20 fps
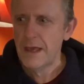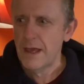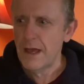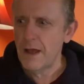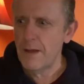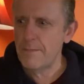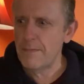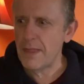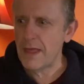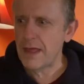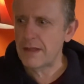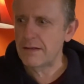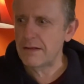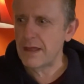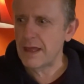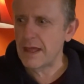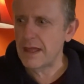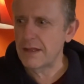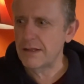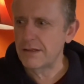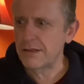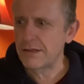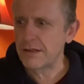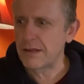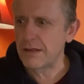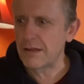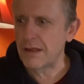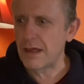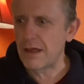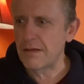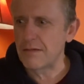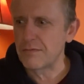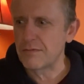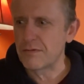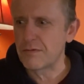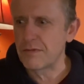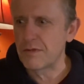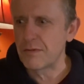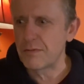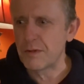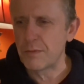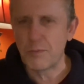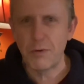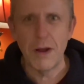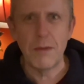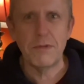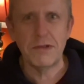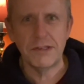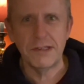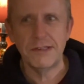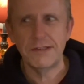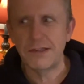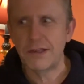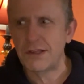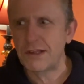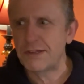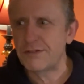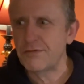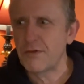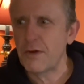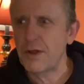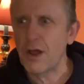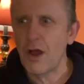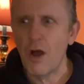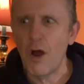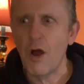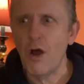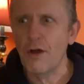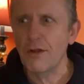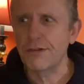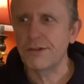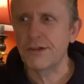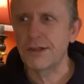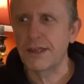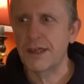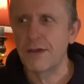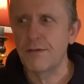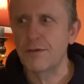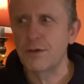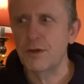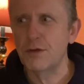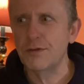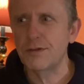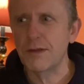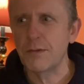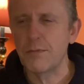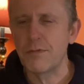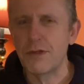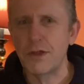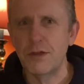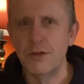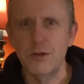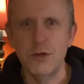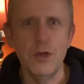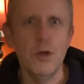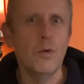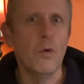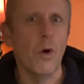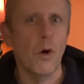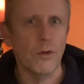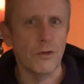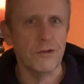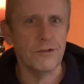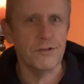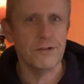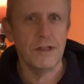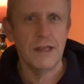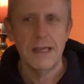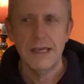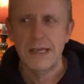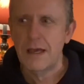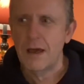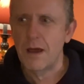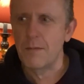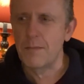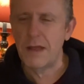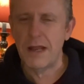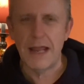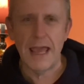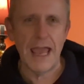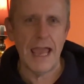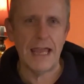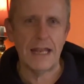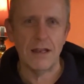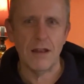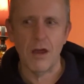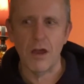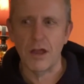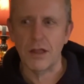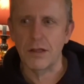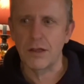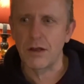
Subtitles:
The premise is that it's very hard to give you something nuanced in a headline.